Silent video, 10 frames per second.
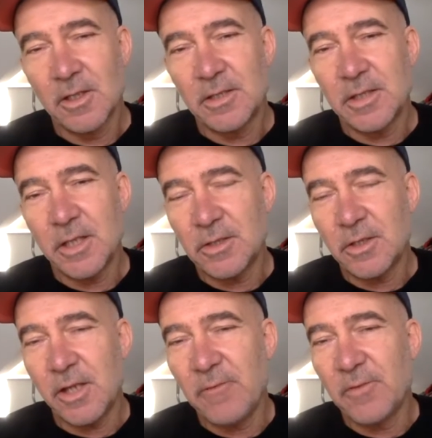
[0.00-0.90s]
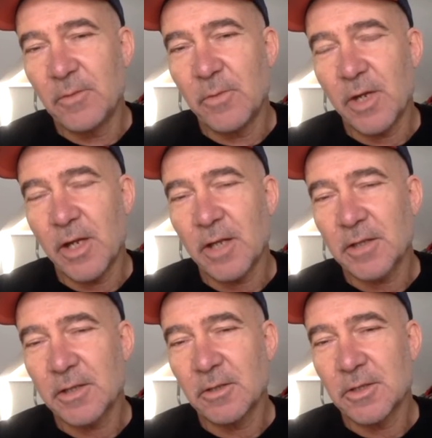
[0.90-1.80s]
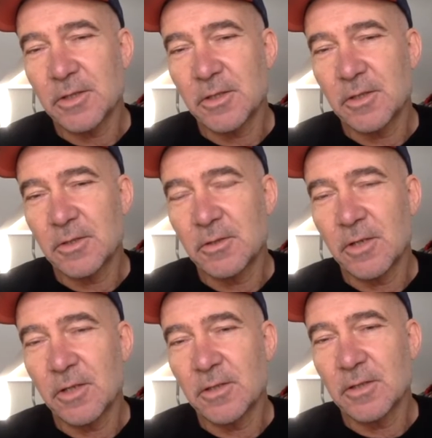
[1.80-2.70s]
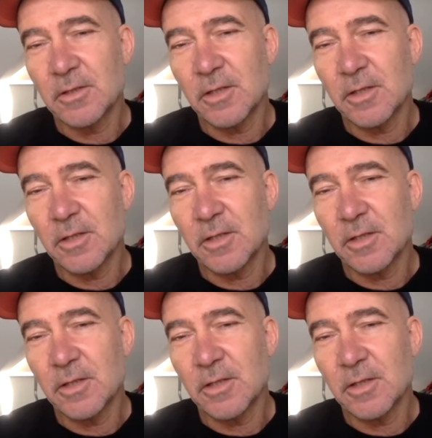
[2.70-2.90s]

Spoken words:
attention and effort by archaeologists and historians